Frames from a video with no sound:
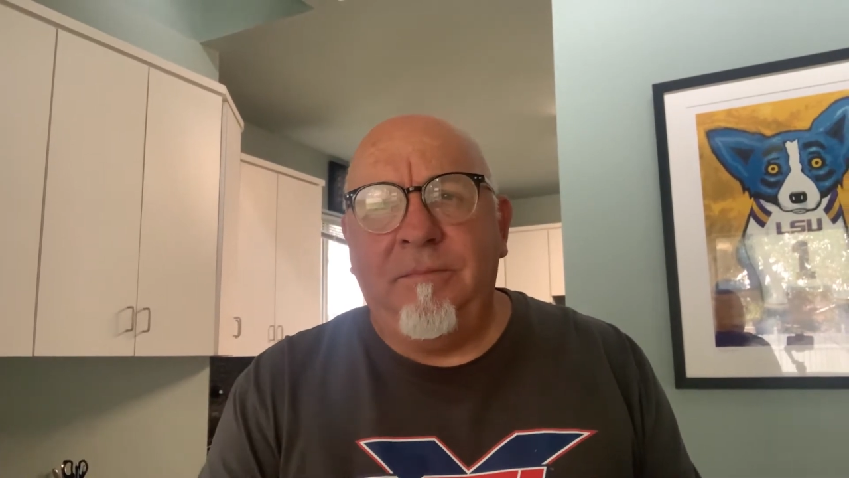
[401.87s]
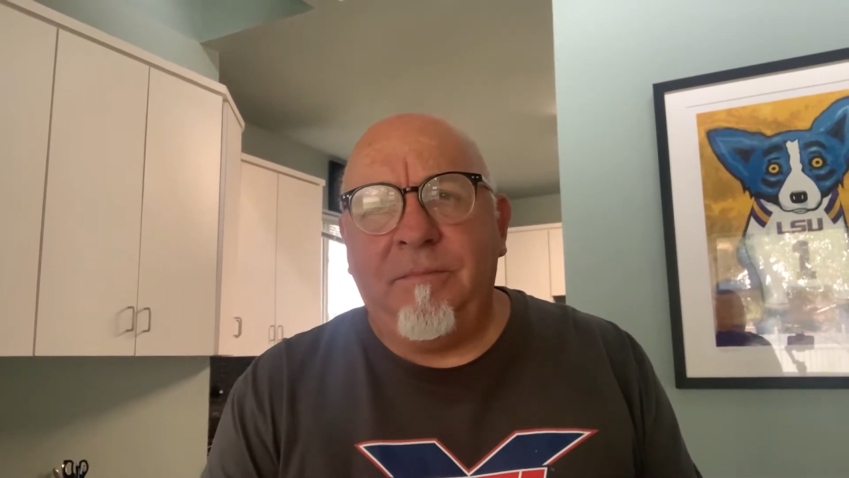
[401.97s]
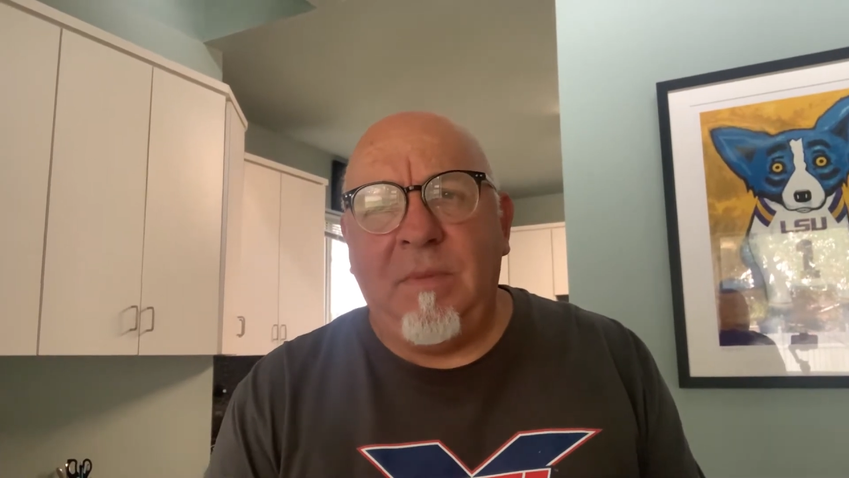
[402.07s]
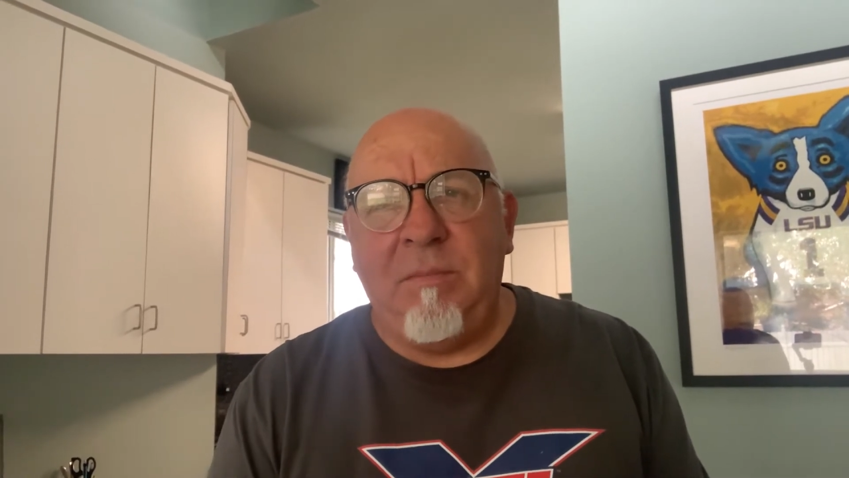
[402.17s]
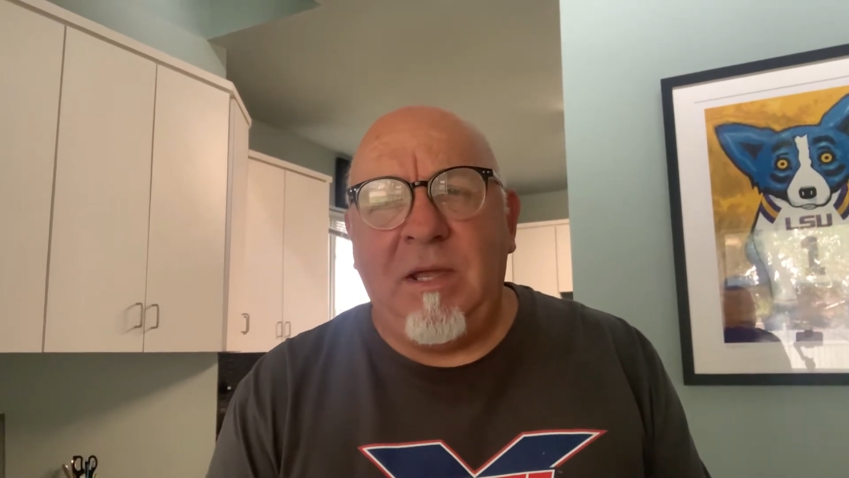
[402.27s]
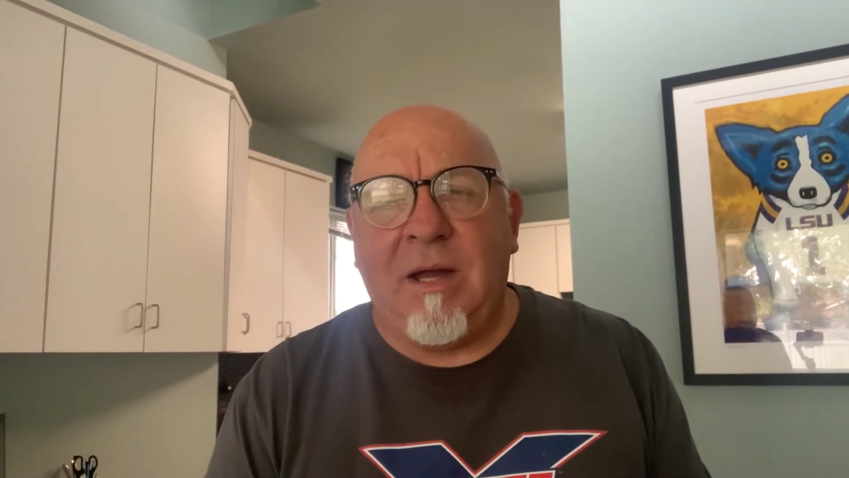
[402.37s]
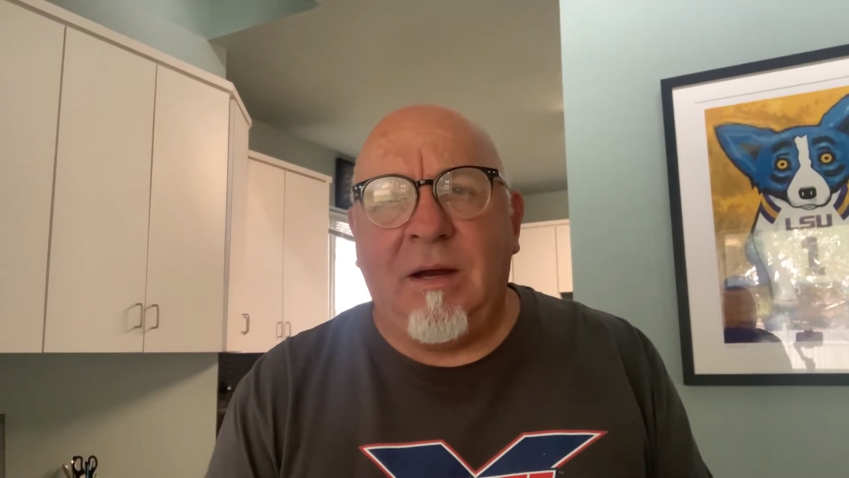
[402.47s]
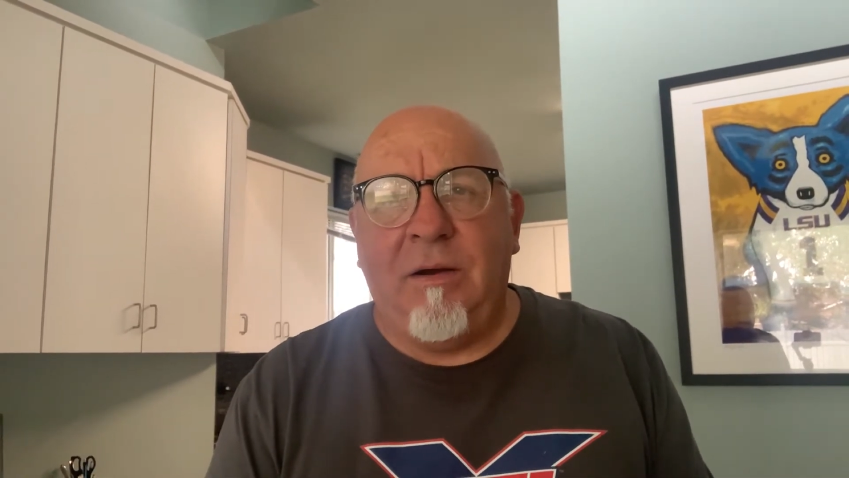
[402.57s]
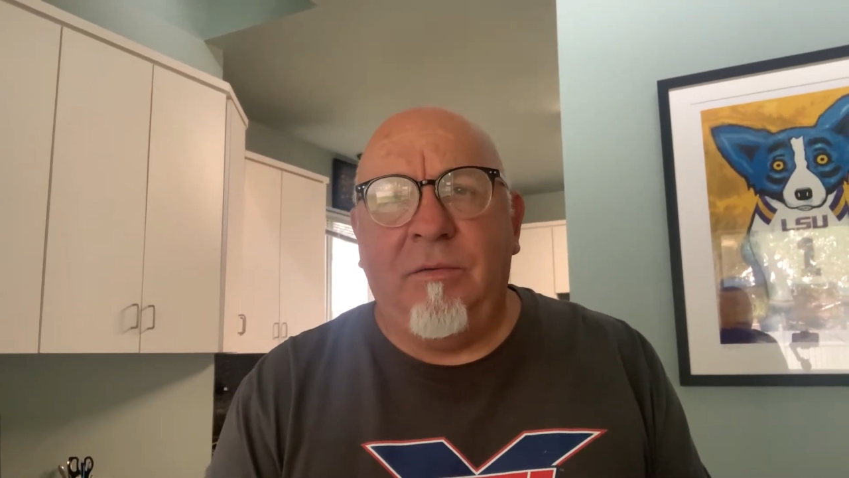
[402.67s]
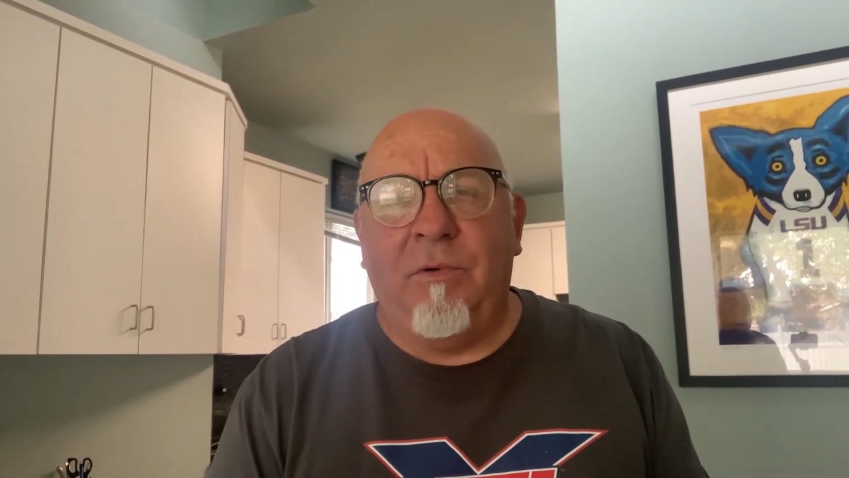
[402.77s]
maybe
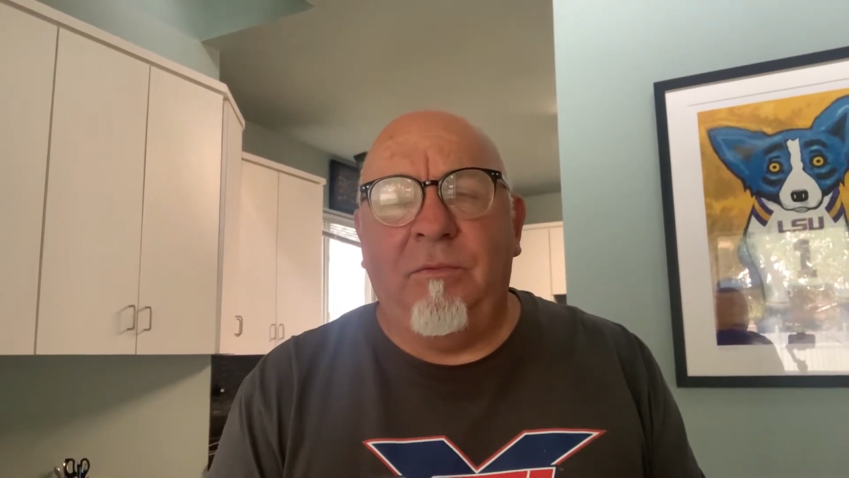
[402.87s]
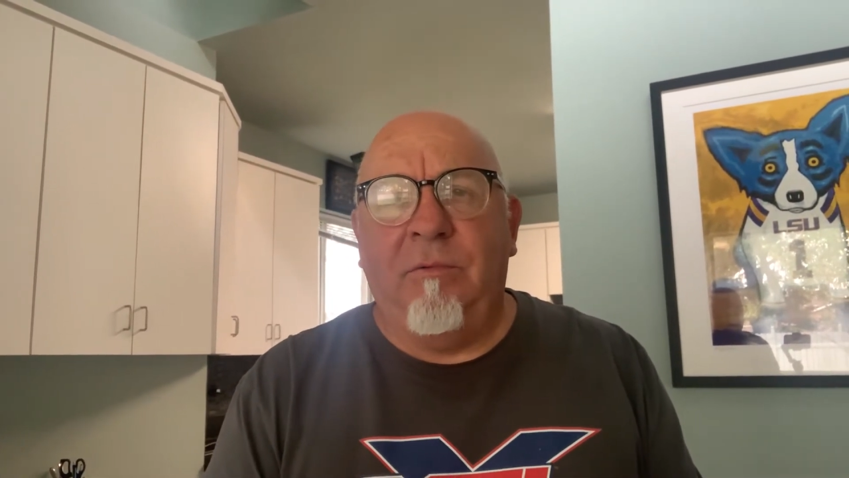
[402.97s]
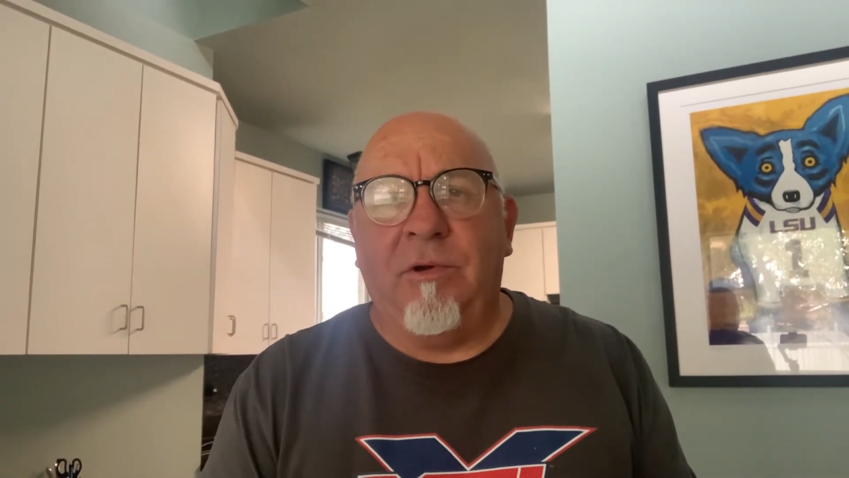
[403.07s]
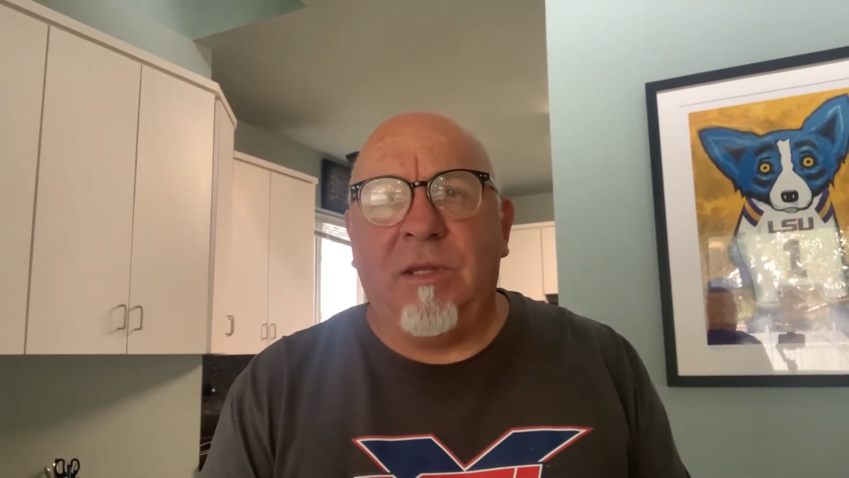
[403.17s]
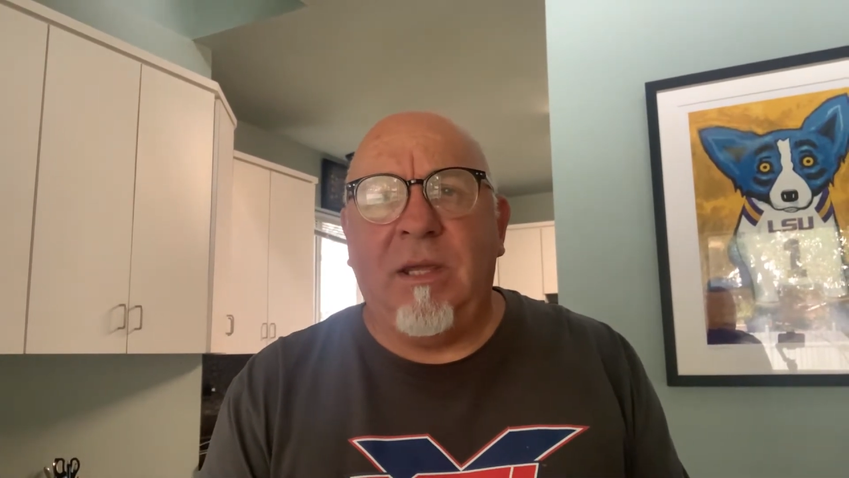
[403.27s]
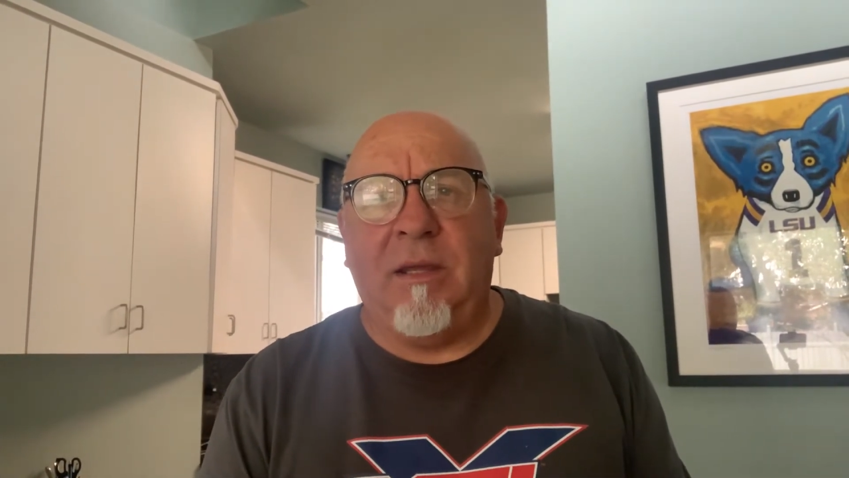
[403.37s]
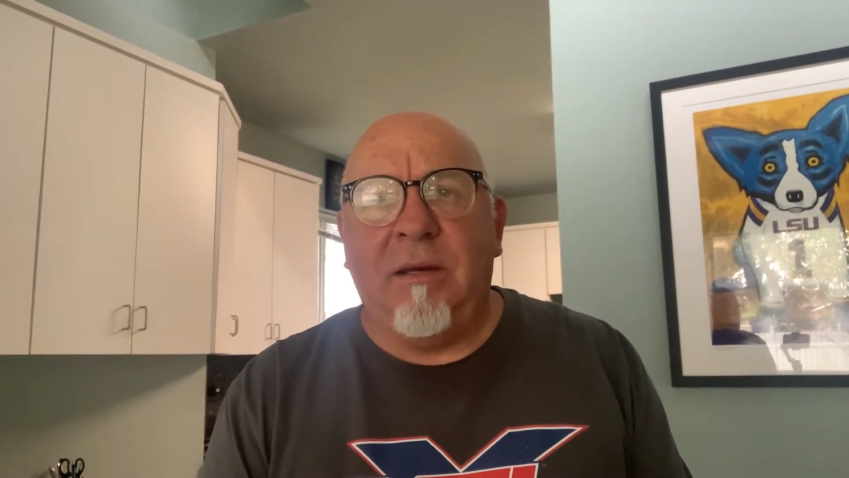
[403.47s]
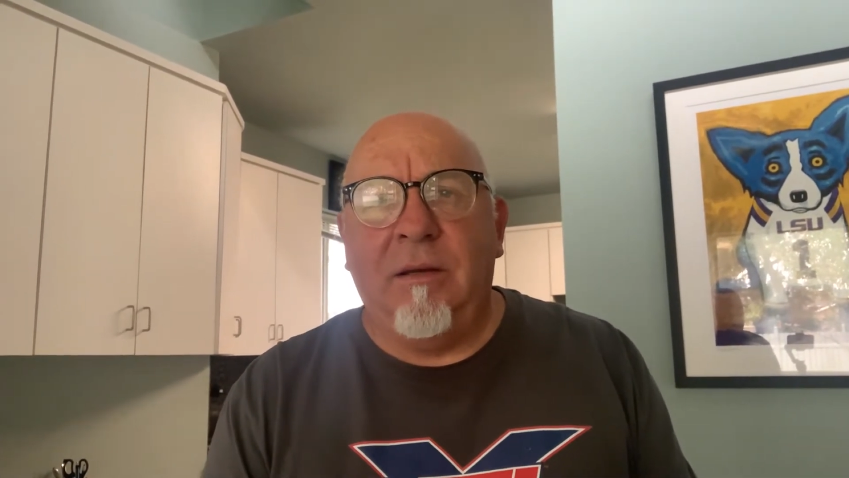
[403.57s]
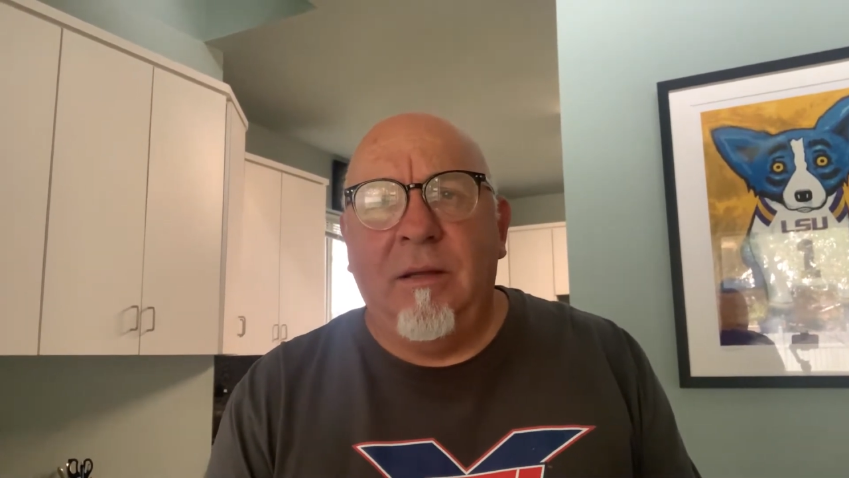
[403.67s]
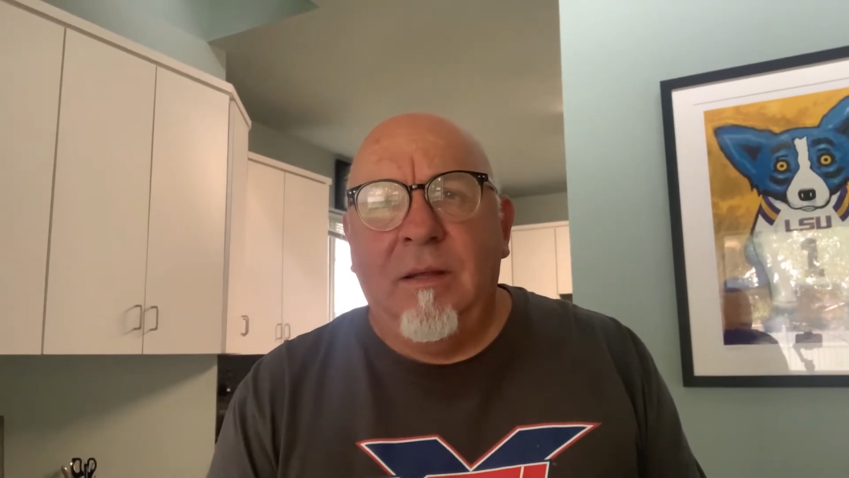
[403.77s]
higher than what we were thinking.